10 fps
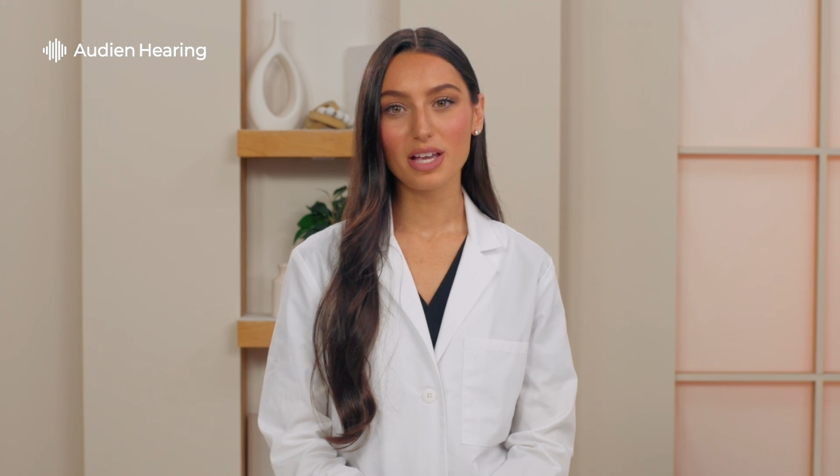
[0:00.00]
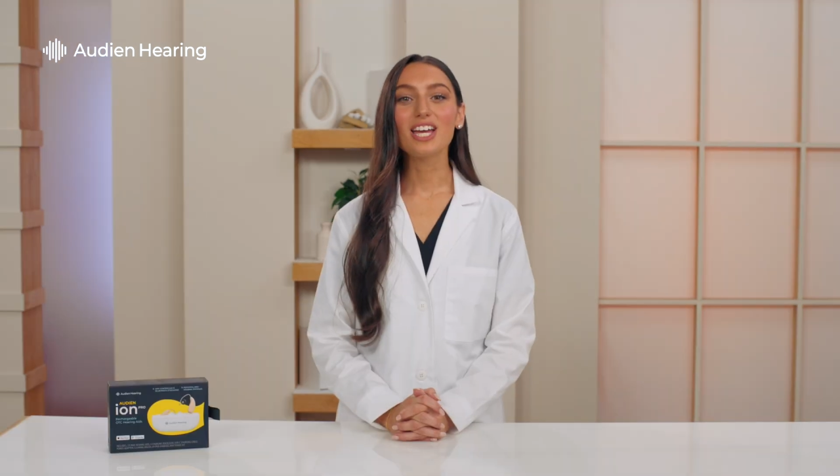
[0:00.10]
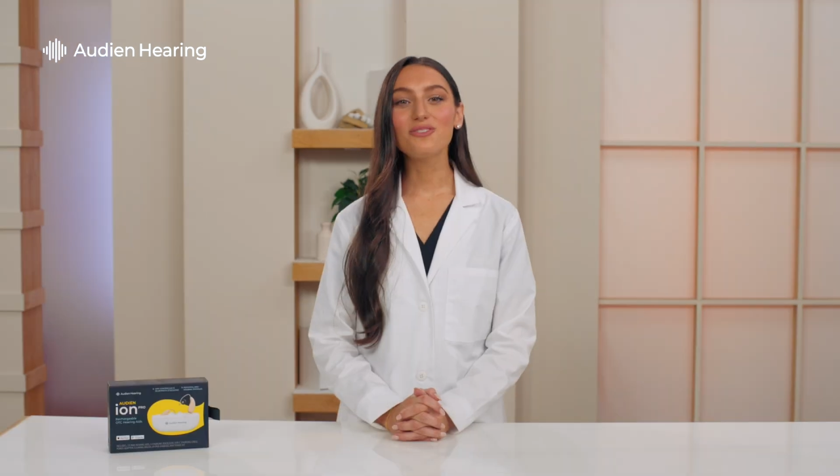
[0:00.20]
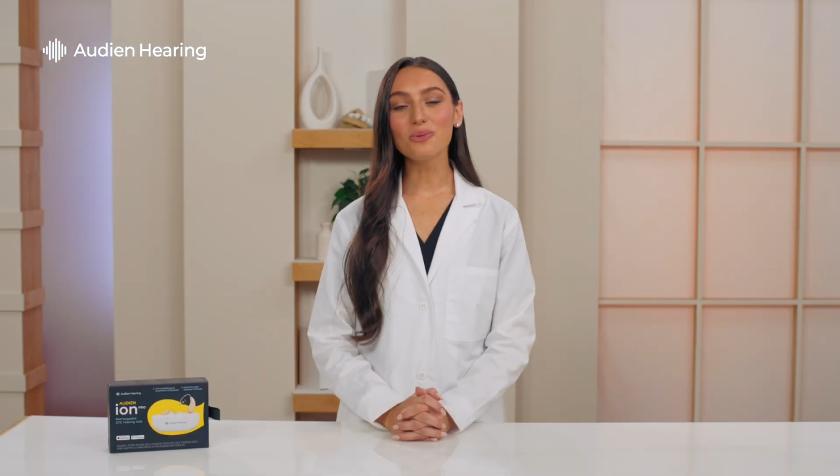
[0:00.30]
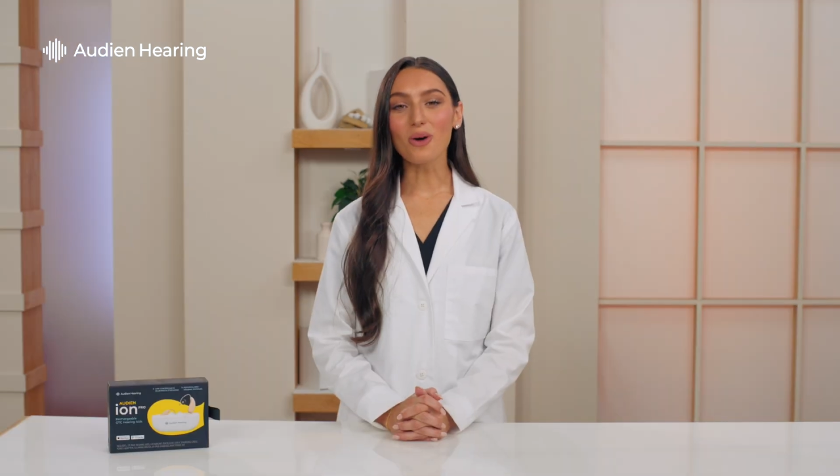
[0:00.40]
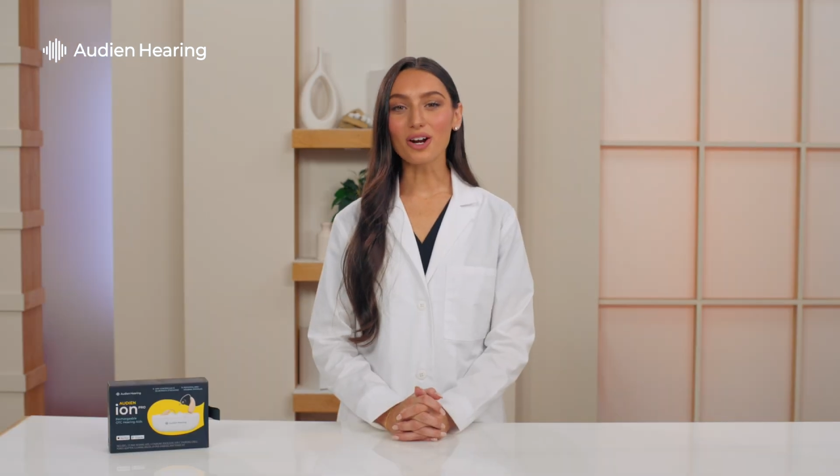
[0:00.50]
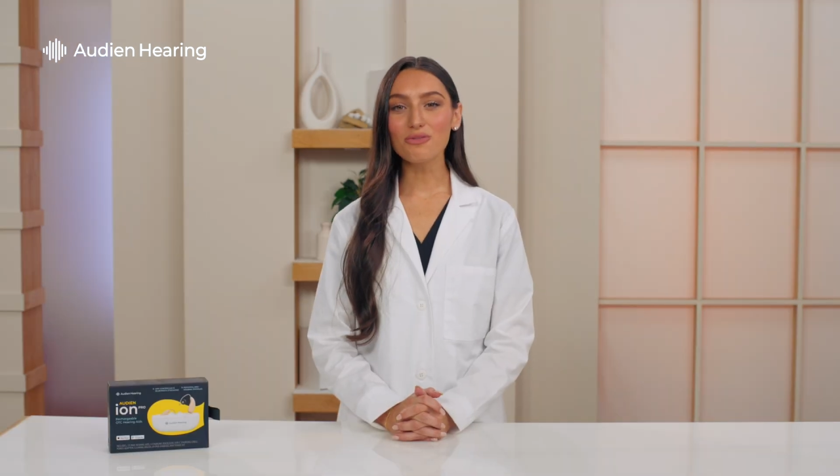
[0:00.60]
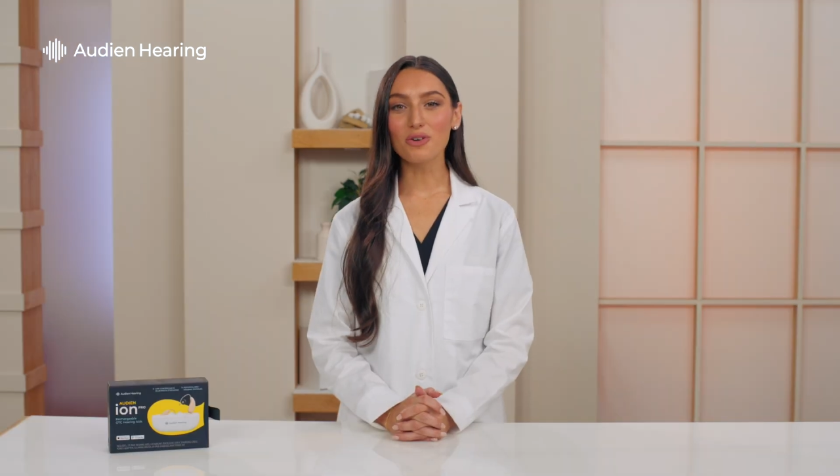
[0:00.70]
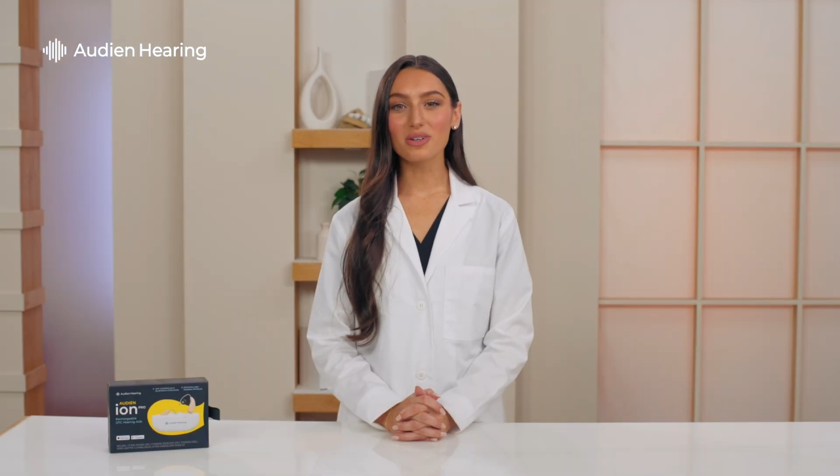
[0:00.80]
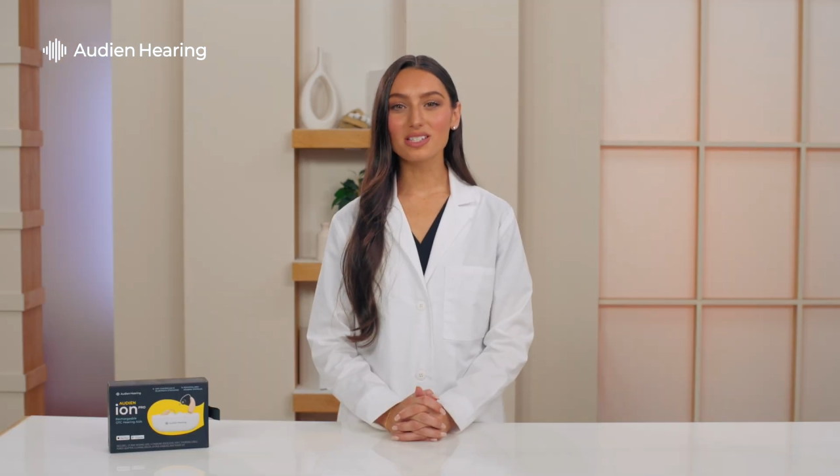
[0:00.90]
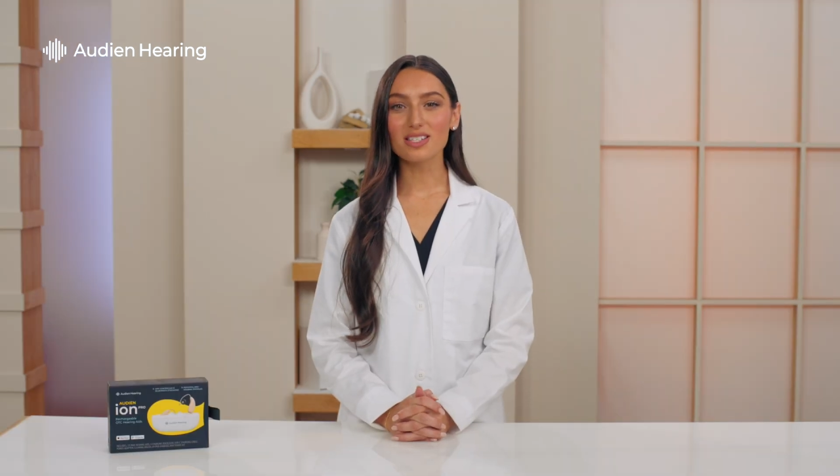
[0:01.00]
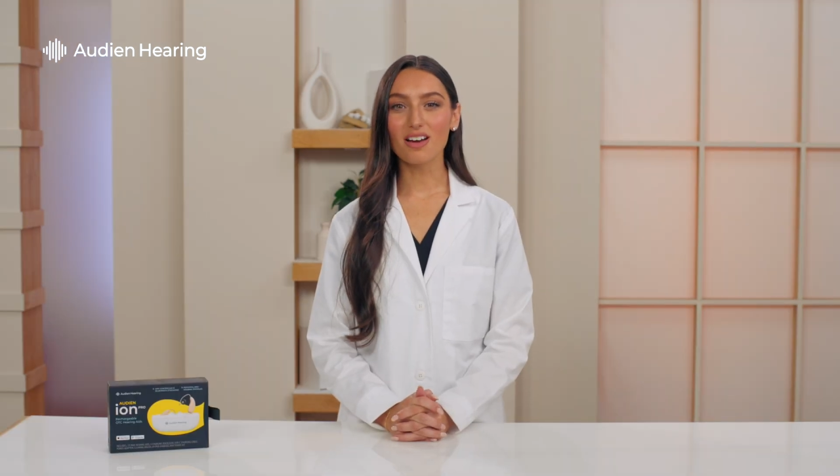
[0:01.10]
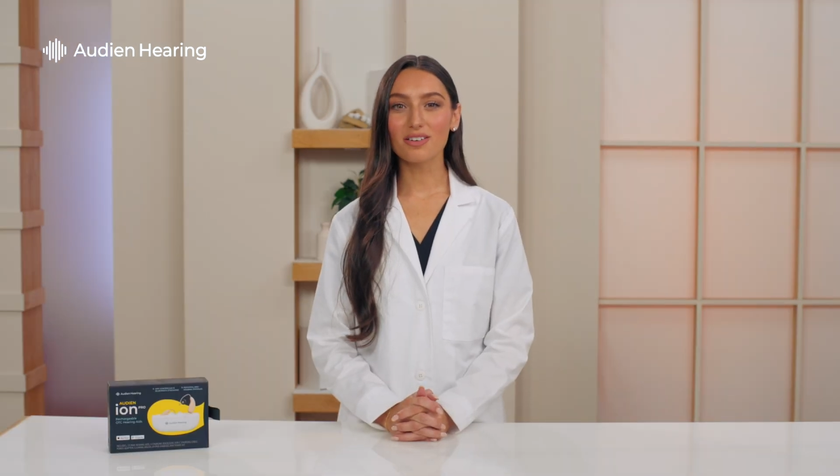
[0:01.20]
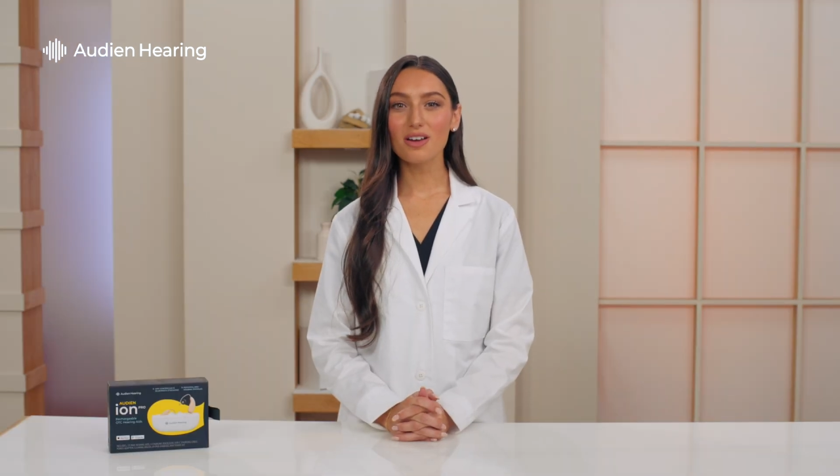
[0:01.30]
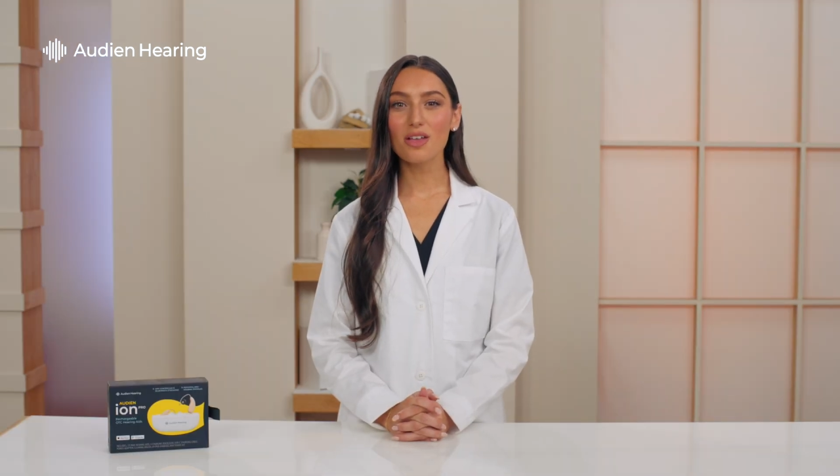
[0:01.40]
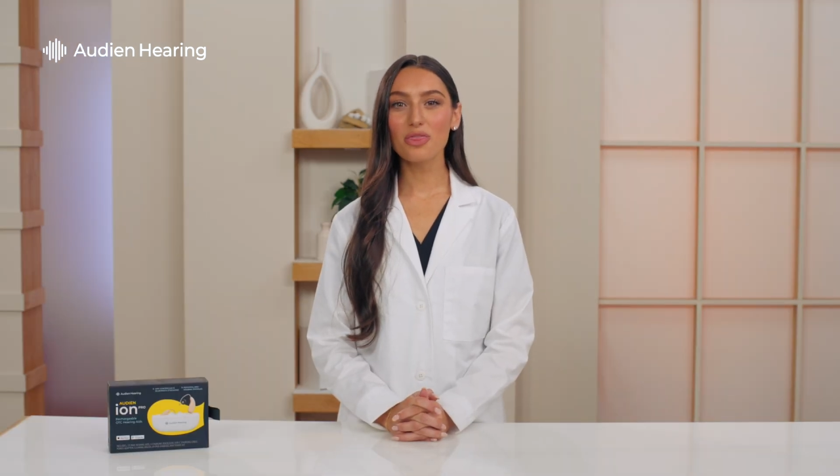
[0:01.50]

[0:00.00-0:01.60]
If you want to focus on